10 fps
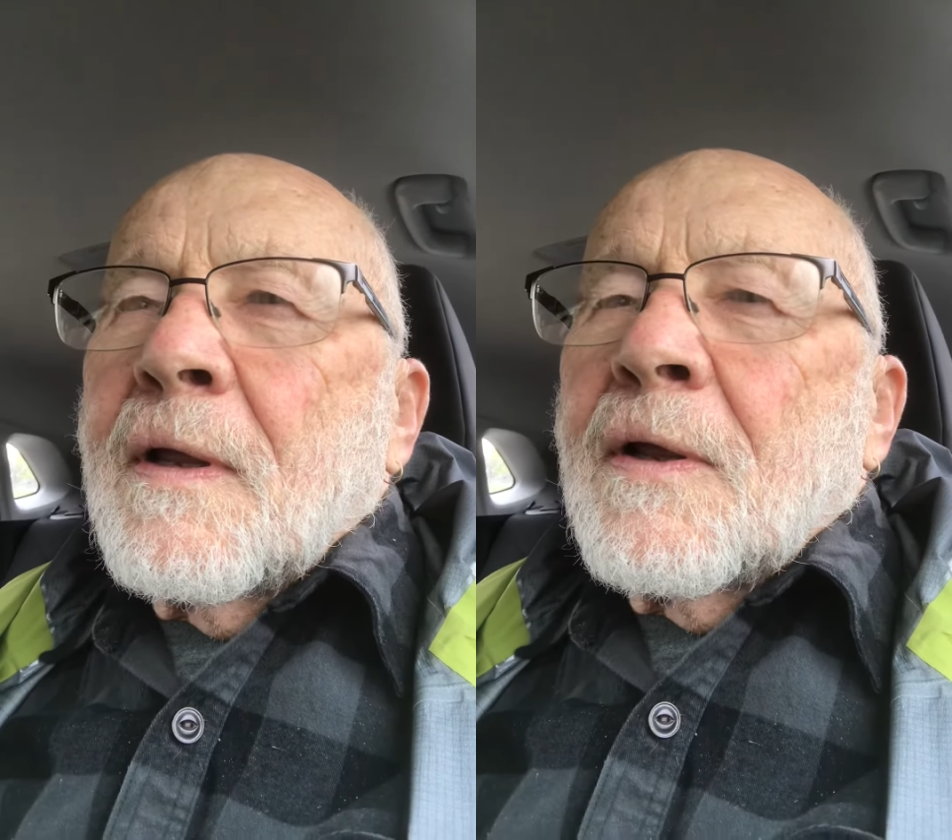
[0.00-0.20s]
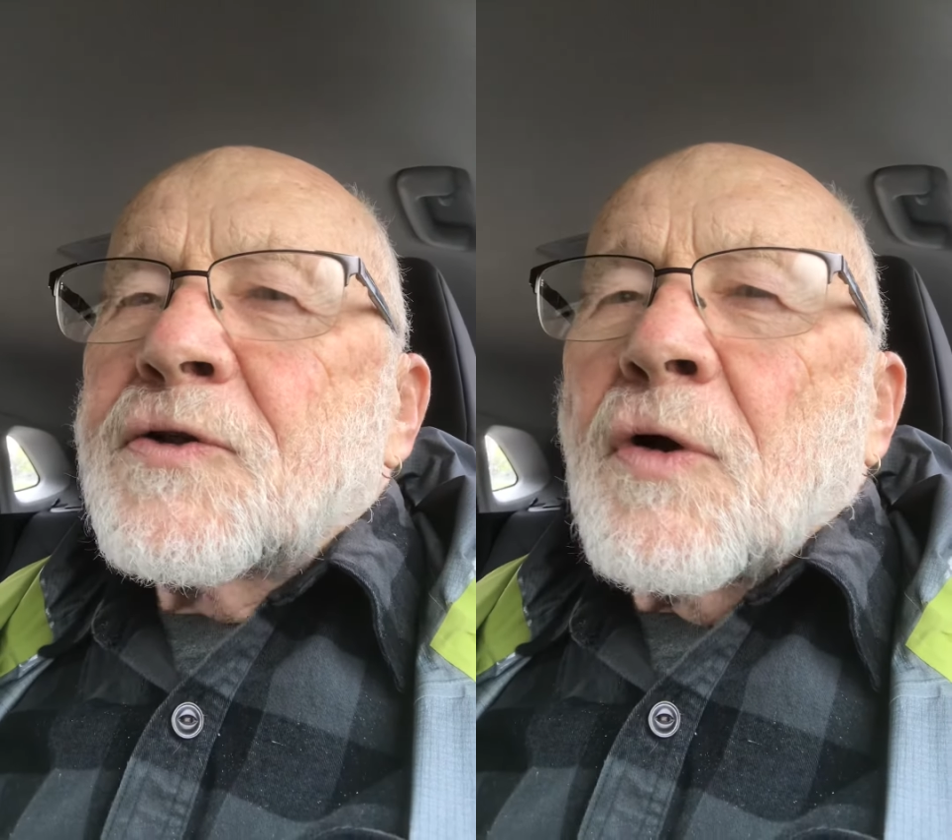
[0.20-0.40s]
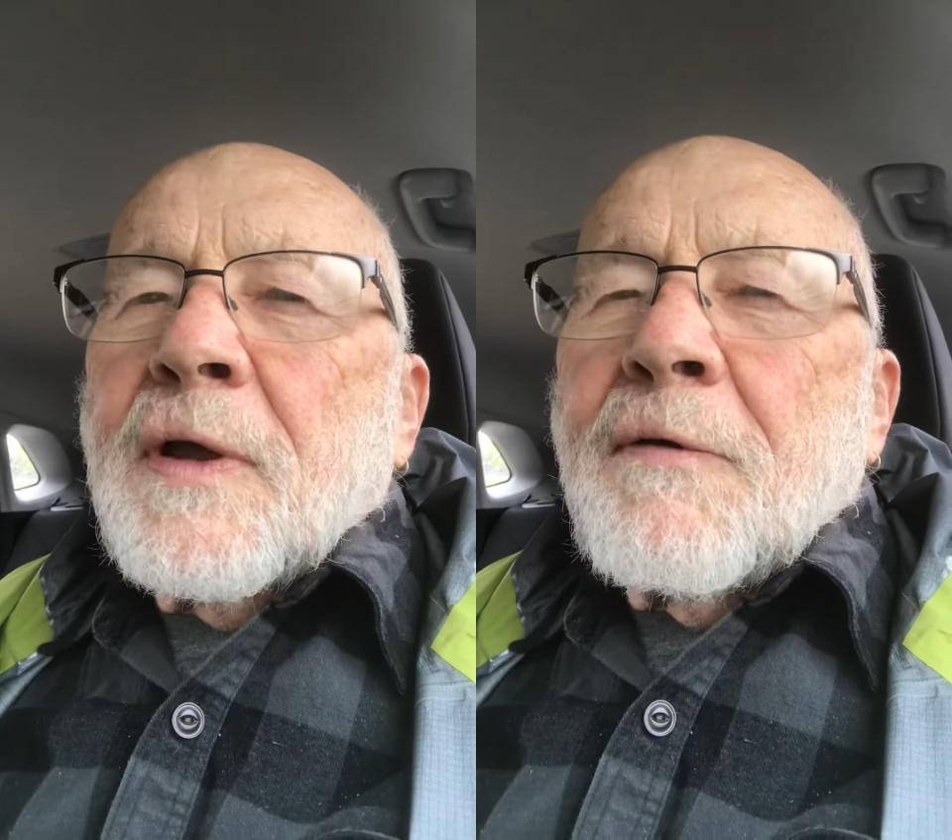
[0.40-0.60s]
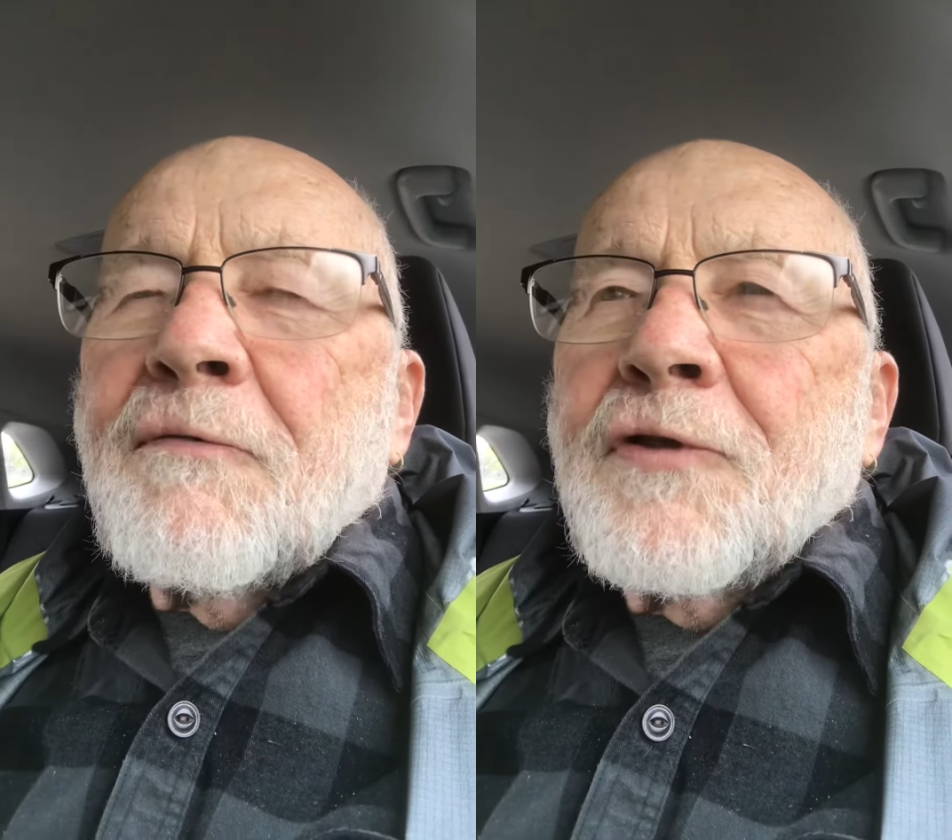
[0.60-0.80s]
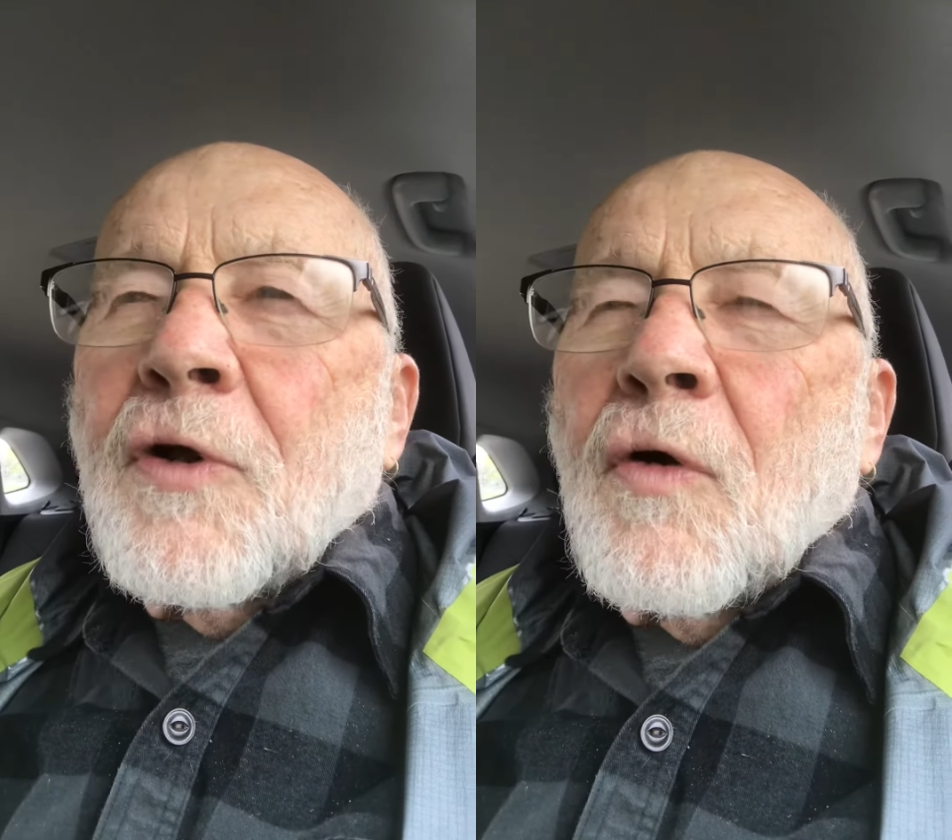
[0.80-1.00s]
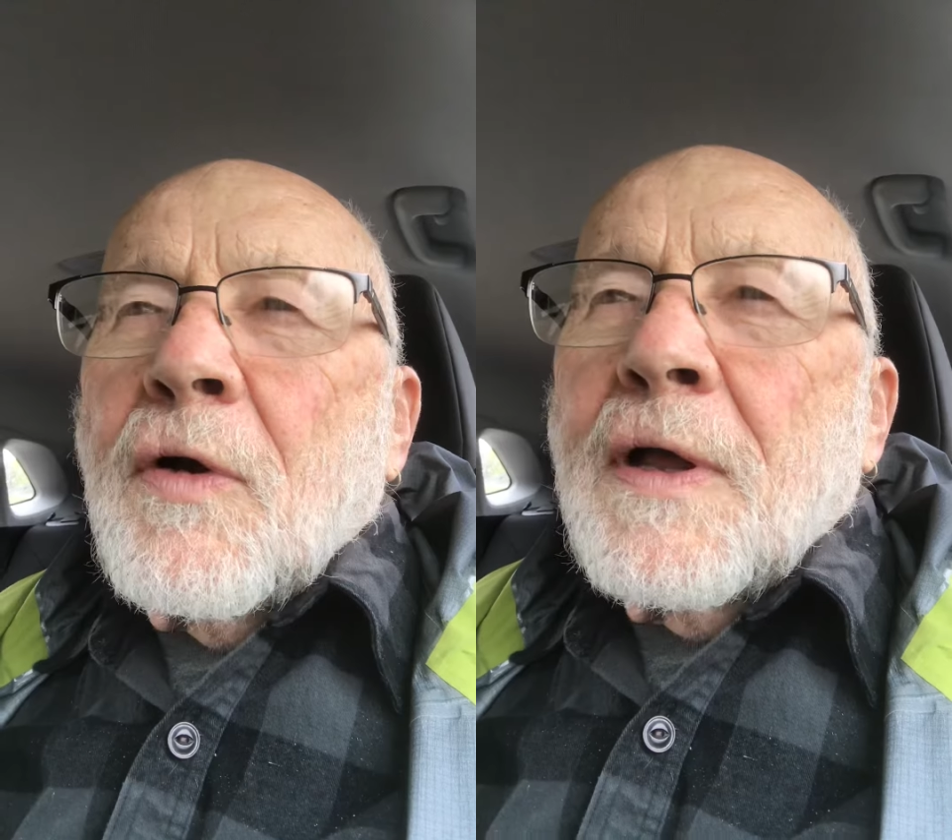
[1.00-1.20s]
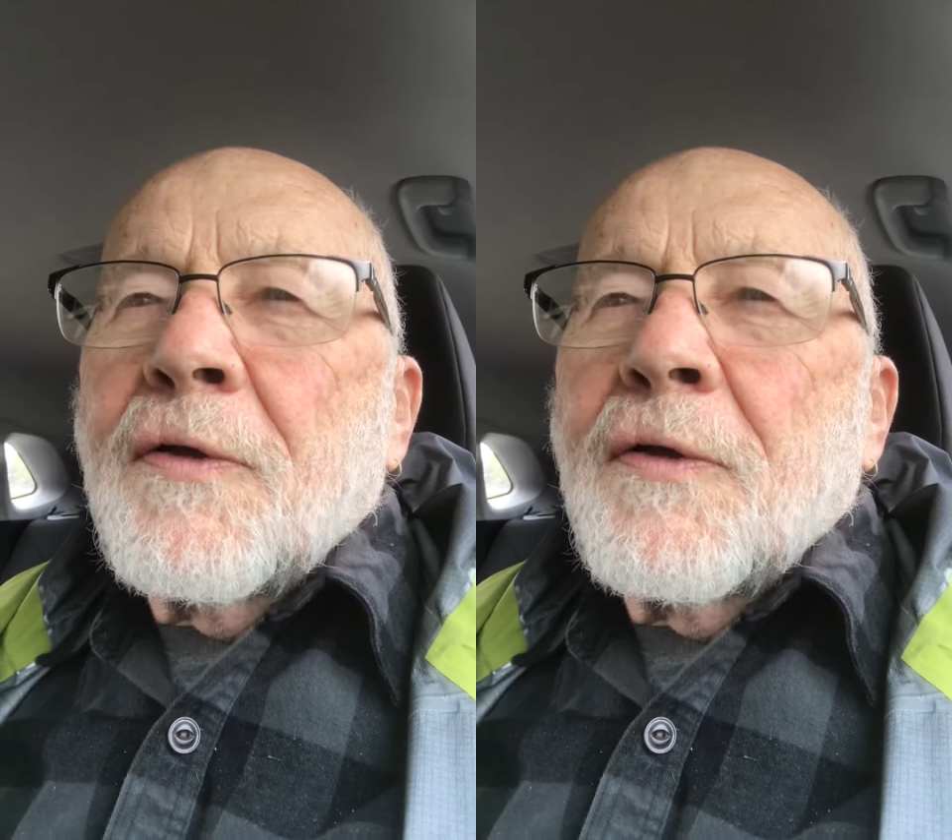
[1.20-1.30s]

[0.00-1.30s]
So even though